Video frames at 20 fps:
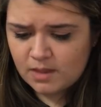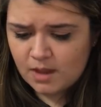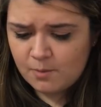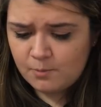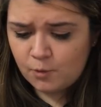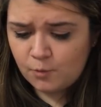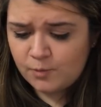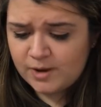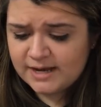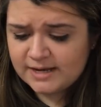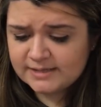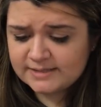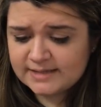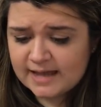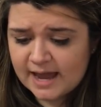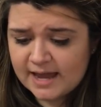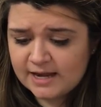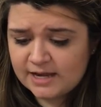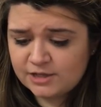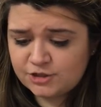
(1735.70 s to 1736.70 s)
But we
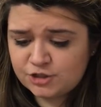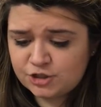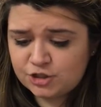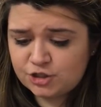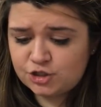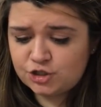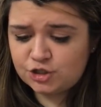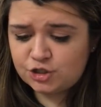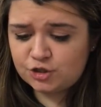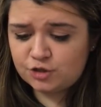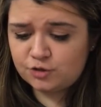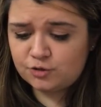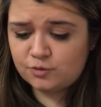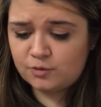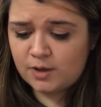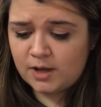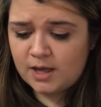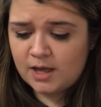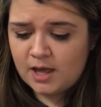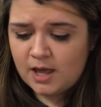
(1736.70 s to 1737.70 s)
decided to
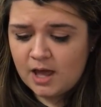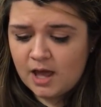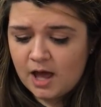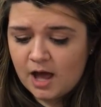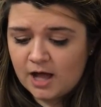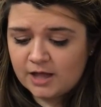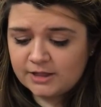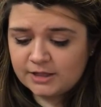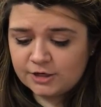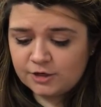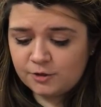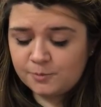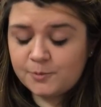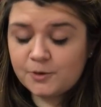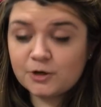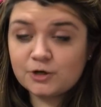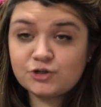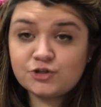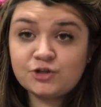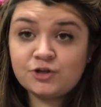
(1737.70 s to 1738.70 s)
do a little
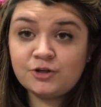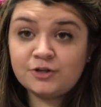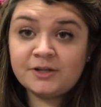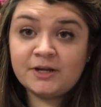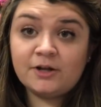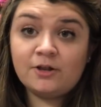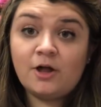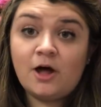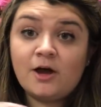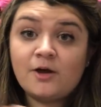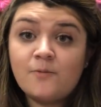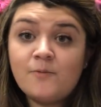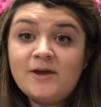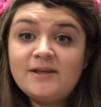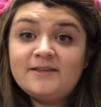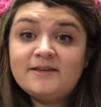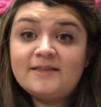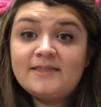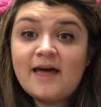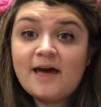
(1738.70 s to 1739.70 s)
personal knit along, and we
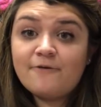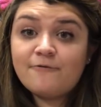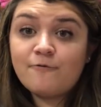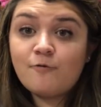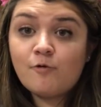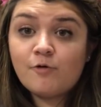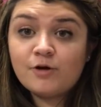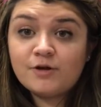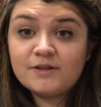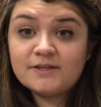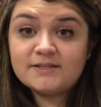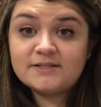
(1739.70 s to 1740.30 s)
did that for the